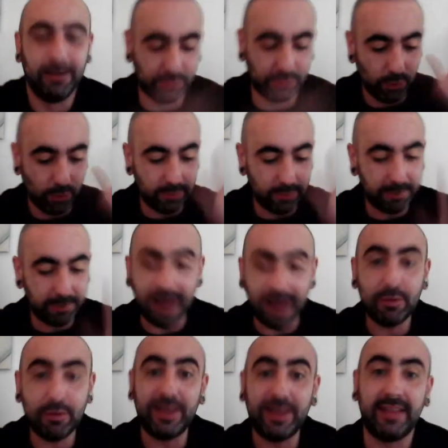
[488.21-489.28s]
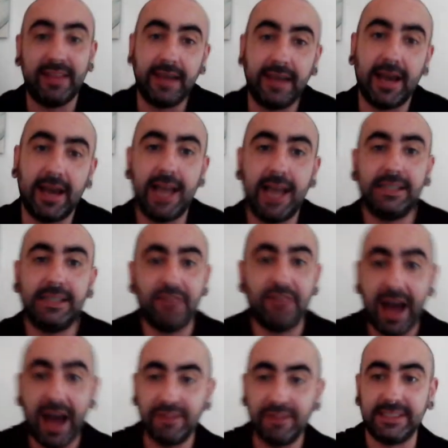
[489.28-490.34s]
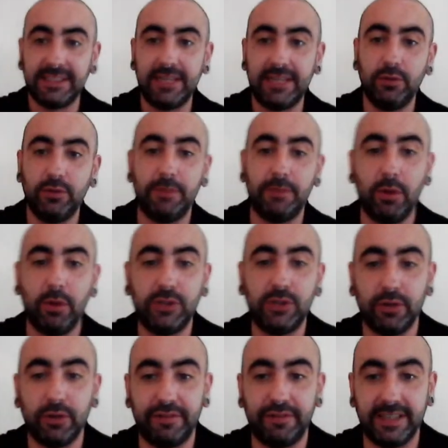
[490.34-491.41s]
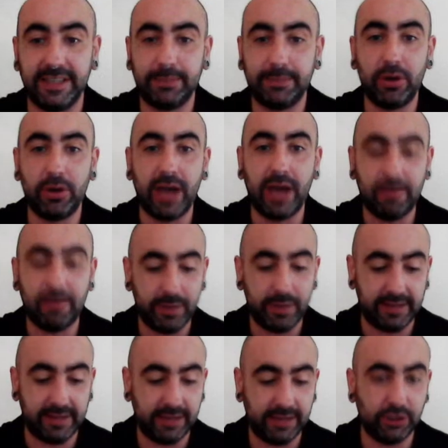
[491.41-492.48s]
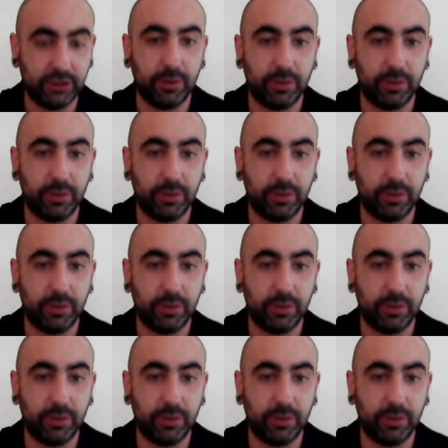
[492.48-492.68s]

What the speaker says: So have a wee think, guys. If you haven't seen those posts on Facebook, have a wee think.